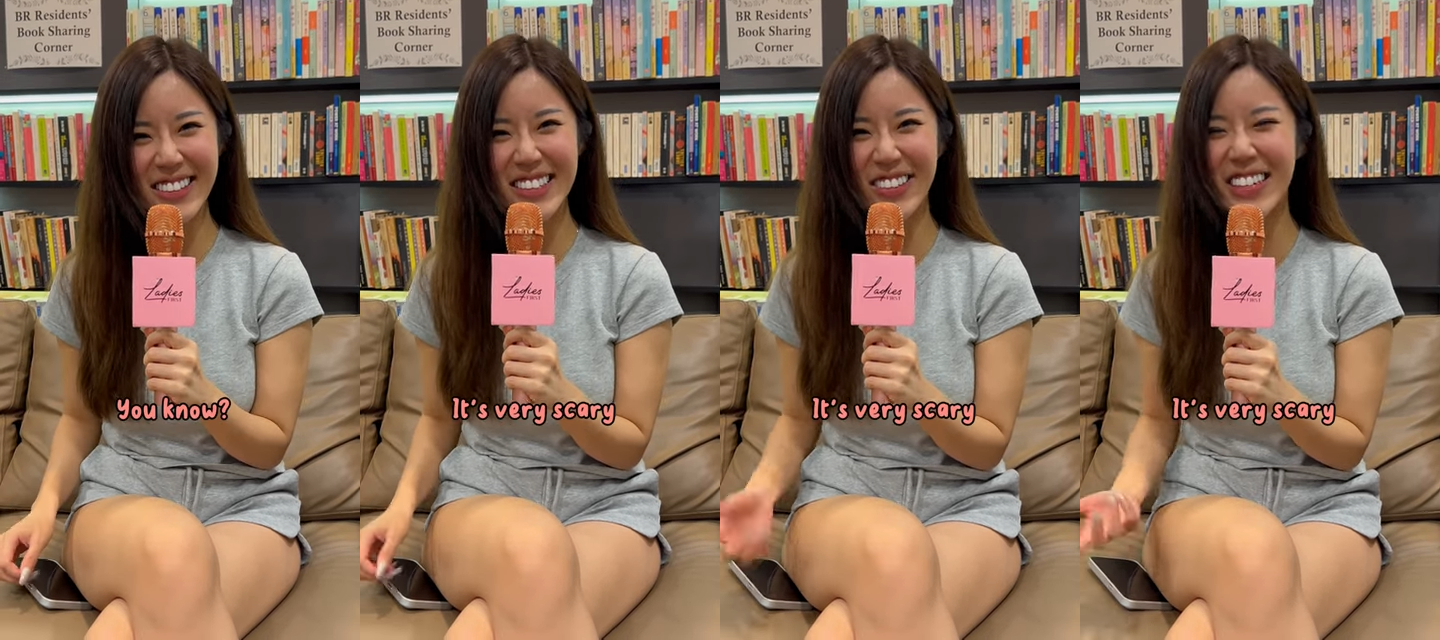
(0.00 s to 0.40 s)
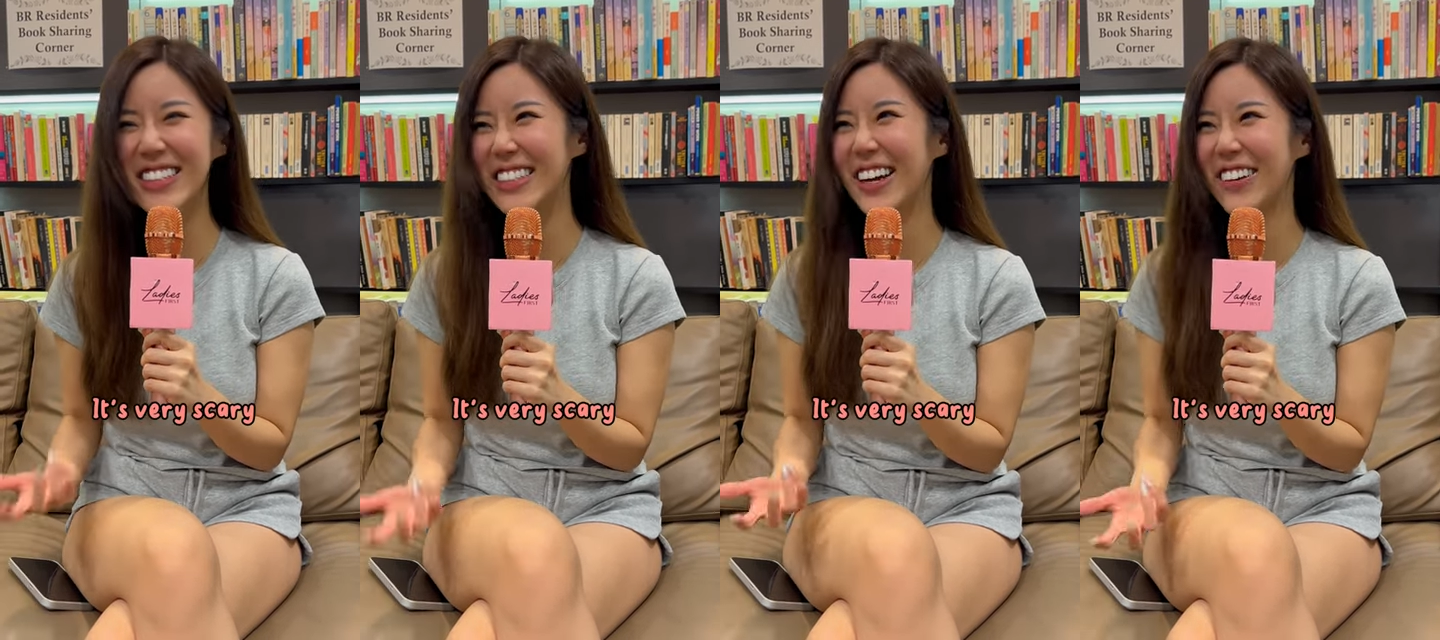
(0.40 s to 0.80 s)
it's very
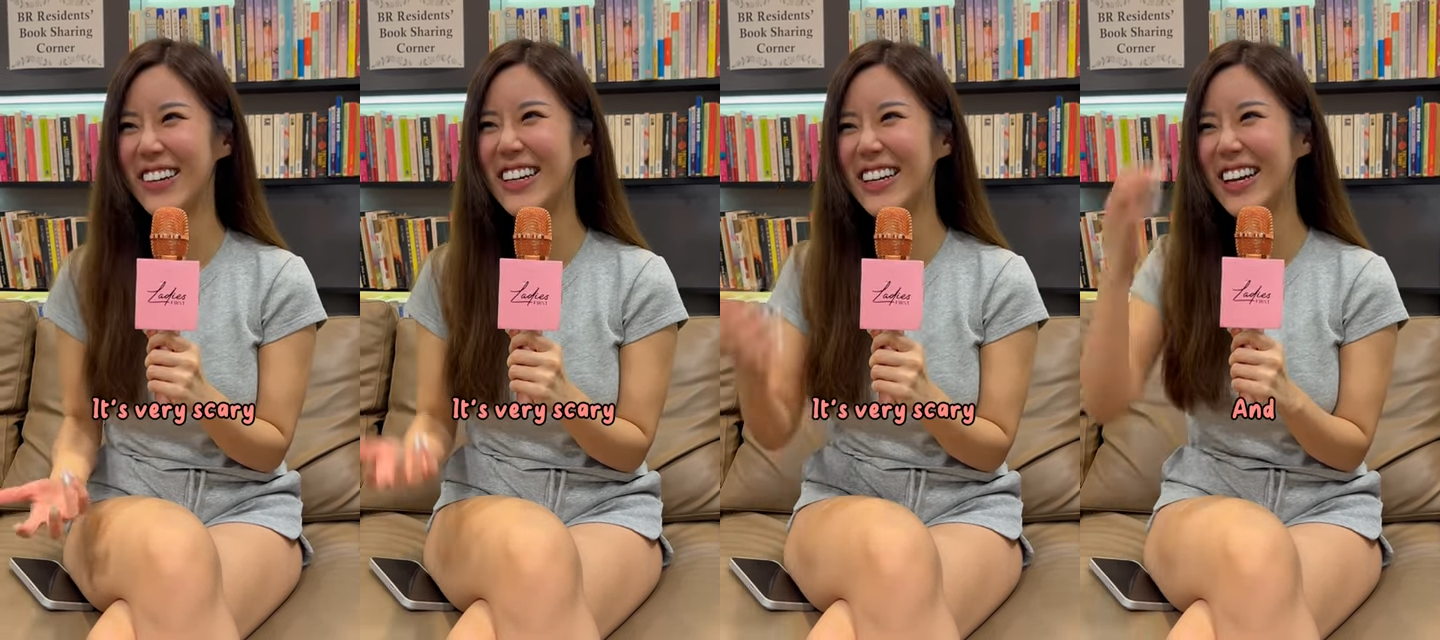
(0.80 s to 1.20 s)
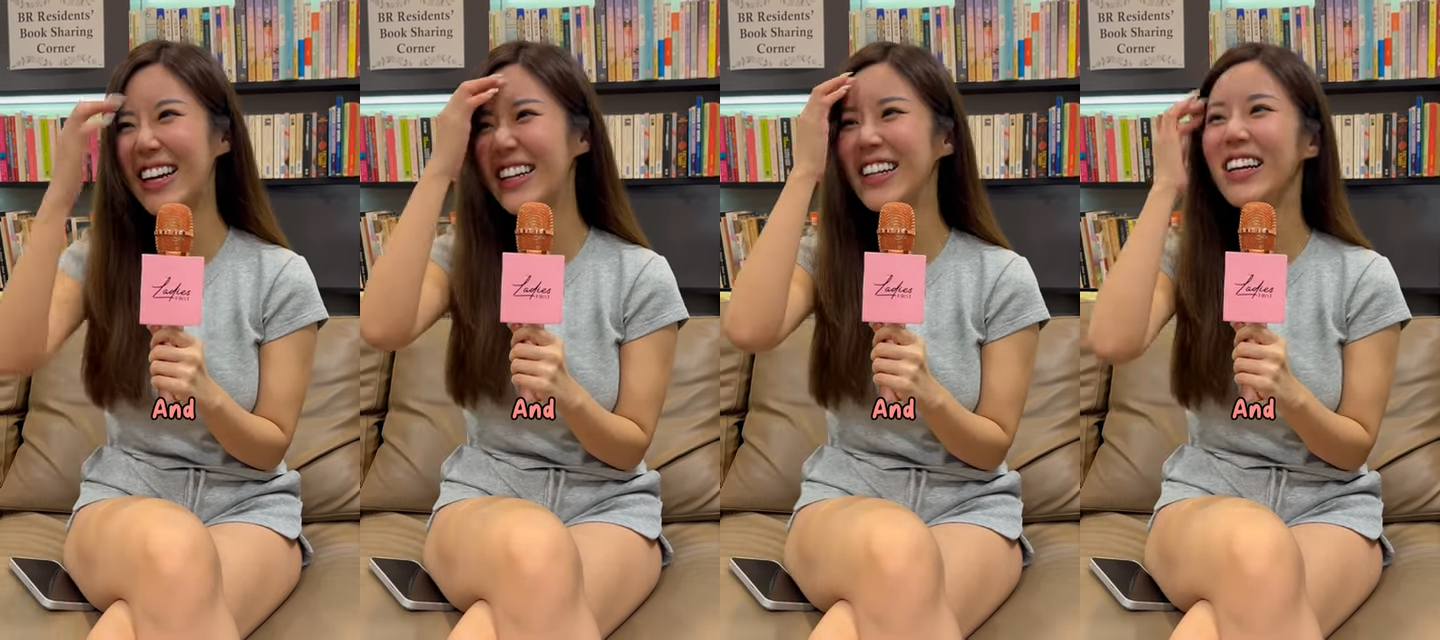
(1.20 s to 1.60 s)
scary
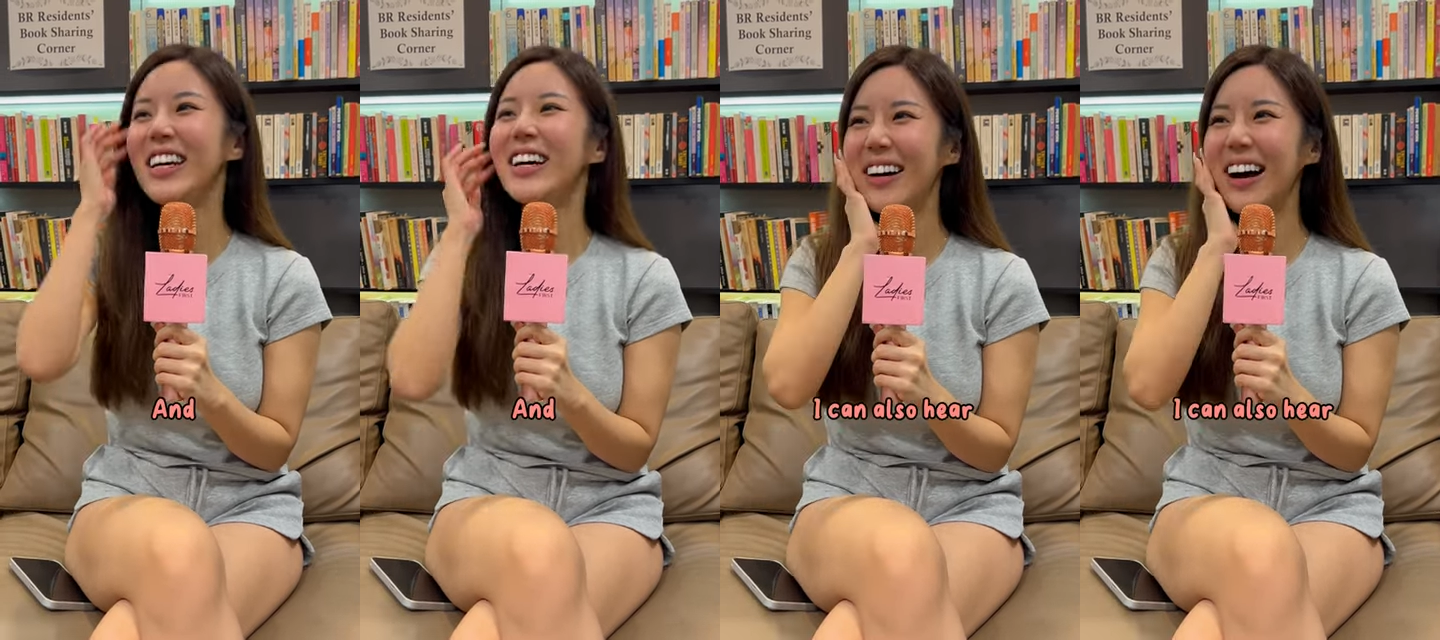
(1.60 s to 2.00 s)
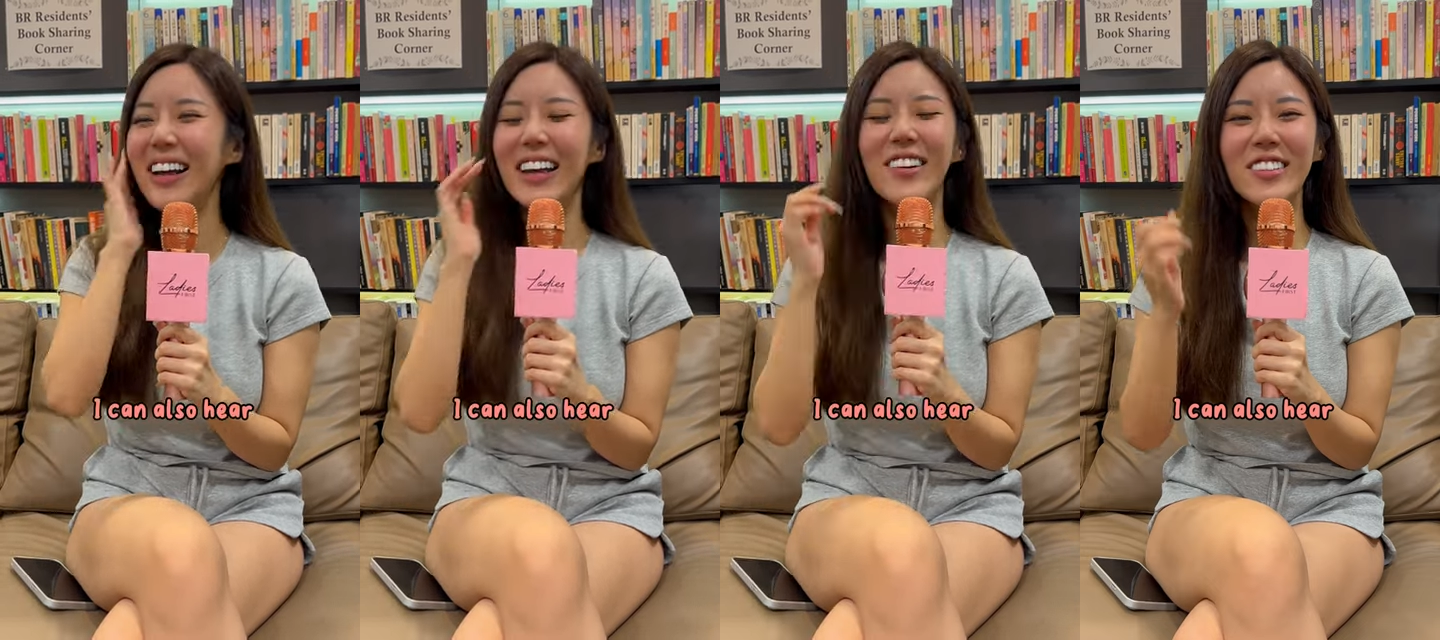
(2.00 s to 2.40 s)
and
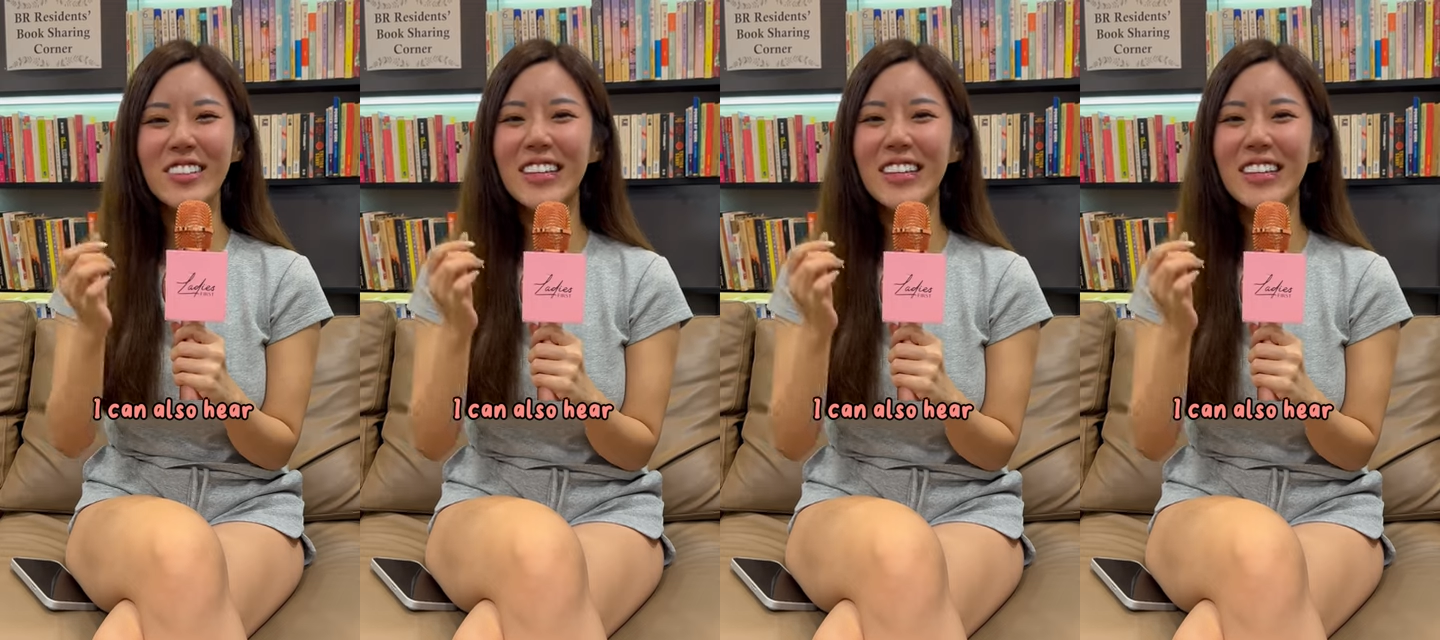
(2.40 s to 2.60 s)
I can also